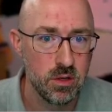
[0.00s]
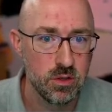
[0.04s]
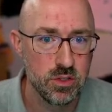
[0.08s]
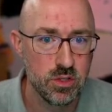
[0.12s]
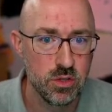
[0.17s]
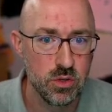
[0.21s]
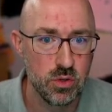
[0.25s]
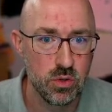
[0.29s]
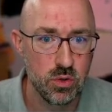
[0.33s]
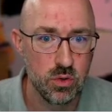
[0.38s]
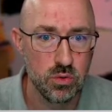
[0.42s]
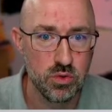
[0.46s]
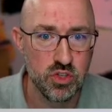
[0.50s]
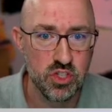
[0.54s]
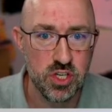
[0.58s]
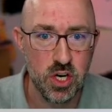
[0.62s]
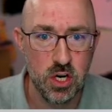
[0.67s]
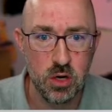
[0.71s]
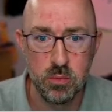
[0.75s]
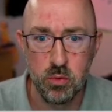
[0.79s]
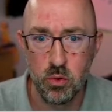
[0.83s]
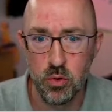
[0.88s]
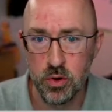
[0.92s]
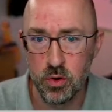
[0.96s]
to
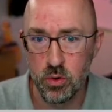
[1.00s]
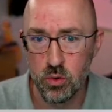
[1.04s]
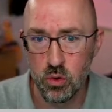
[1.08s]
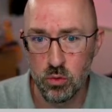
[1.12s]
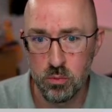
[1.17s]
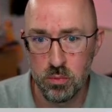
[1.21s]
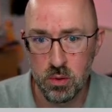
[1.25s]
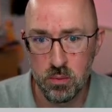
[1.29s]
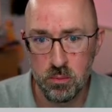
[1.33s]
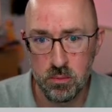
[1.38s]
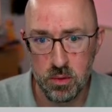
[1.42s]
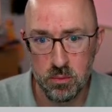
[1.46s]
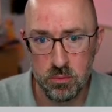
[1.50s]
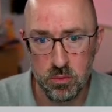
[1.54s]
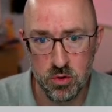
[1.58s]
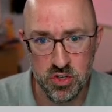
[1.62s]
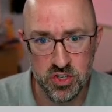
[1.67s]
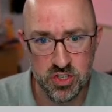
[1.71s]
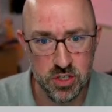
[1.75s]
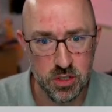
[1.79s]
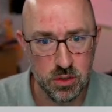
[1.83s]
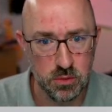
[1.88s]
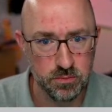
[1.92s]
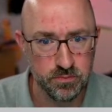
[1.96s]
SharePoint group
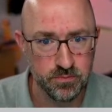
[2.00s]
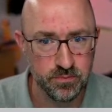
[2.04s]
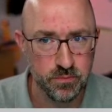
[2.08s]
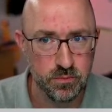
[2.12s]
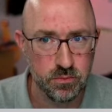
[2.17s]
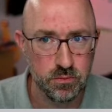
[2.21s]
membership.